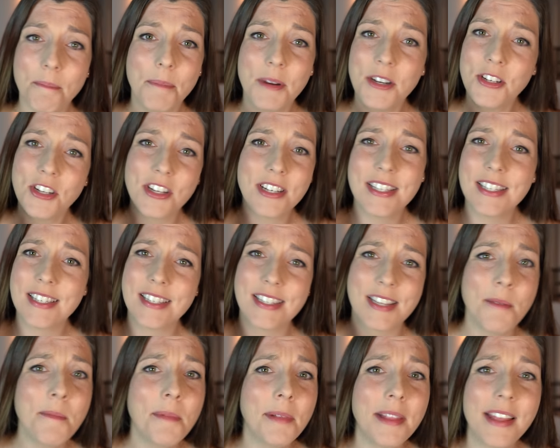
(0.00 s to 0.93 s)
but just
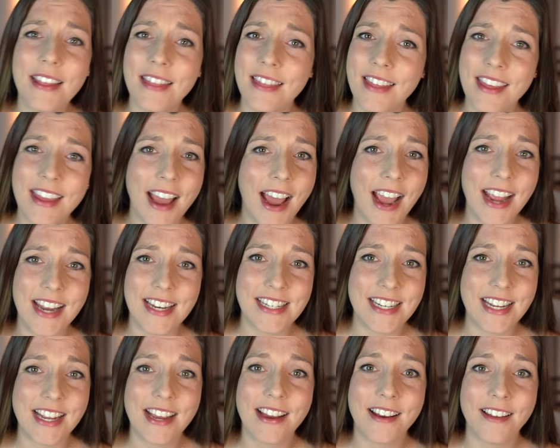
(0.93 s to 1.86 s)
simply the
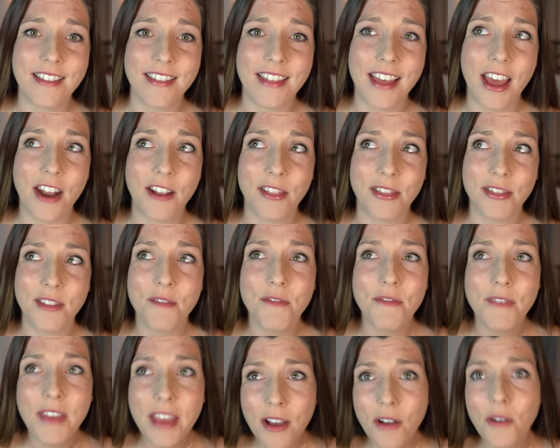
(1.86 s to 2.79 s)
idea that the
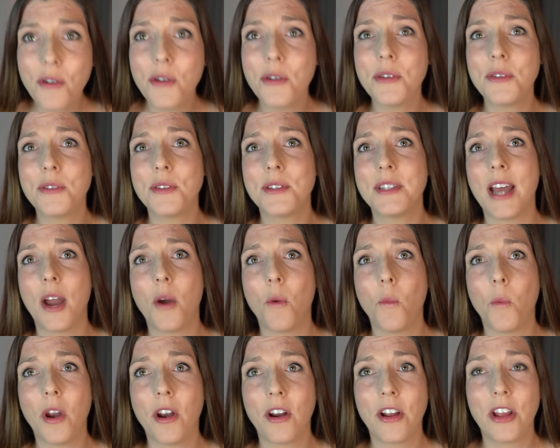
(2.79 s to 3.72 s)
vehicles
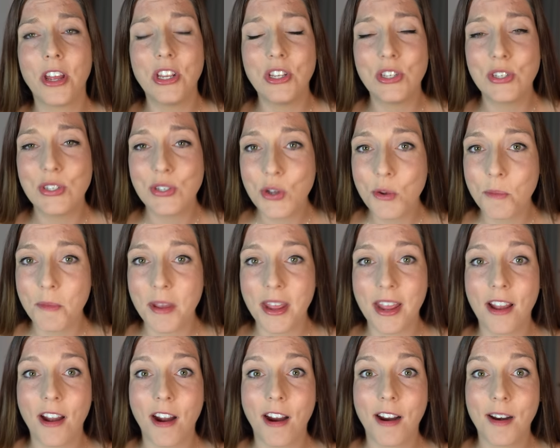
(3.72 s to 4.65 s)
that we're
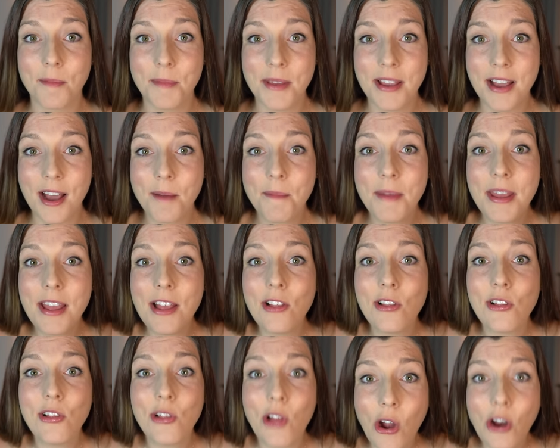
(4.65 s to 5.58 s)
consuming are becoming
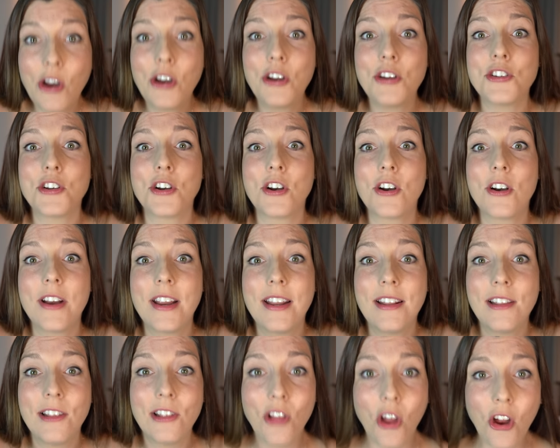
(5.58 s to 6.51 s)
larger
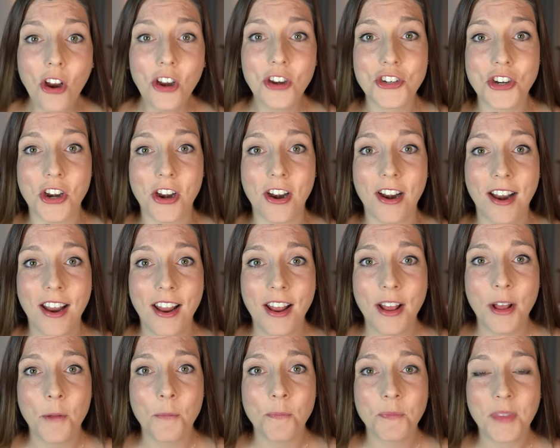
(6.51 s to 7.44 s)
and larger,
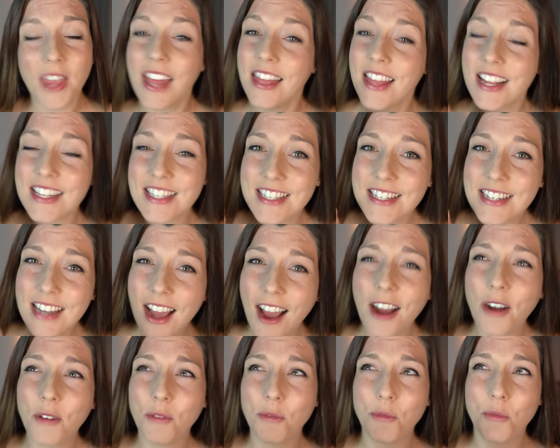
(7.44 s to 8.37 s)
and that's
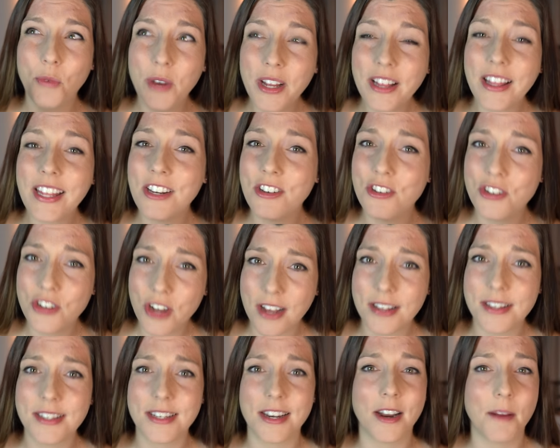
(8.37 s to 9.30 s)
not really
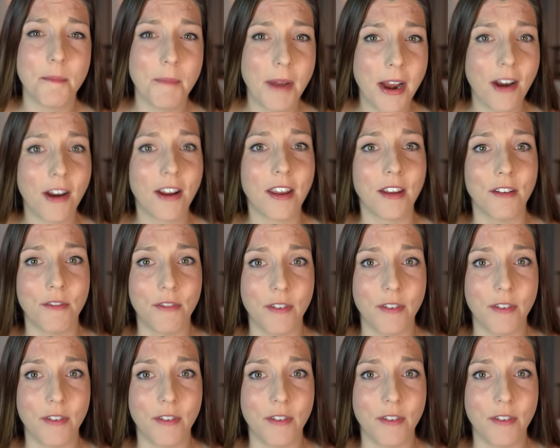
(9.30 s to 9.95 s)
just an American